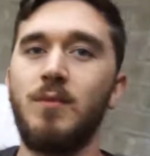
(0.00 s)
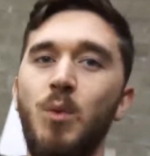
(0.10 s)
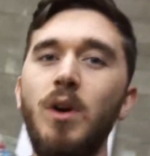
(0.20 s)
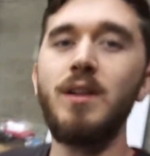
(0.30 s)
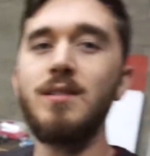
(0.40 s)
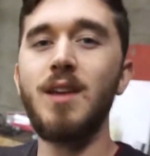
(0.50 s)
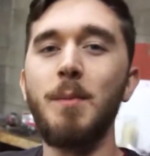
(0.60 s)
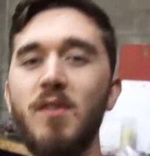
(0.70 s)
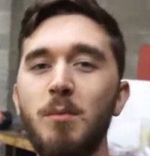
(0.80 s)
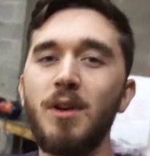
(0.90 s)
What is
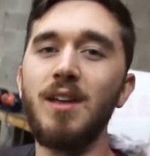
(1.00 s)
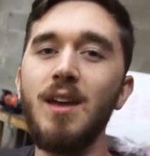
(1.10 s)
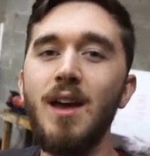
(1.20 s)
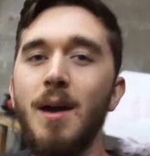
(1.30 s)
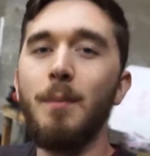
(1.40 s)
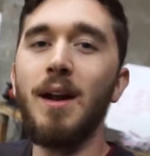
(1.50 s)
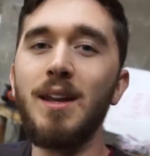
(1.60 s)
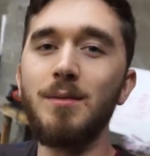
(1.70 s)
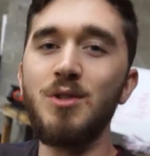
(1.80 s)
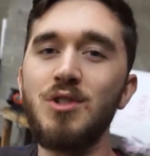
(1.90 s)
up, everybody? My
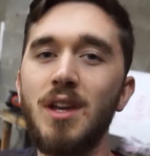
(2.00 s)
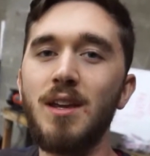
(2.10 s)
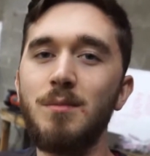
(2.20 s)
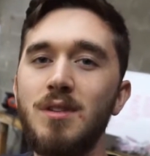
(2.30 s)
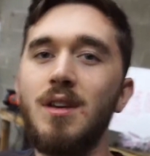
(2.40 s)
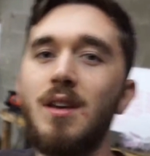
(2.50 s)
name is James.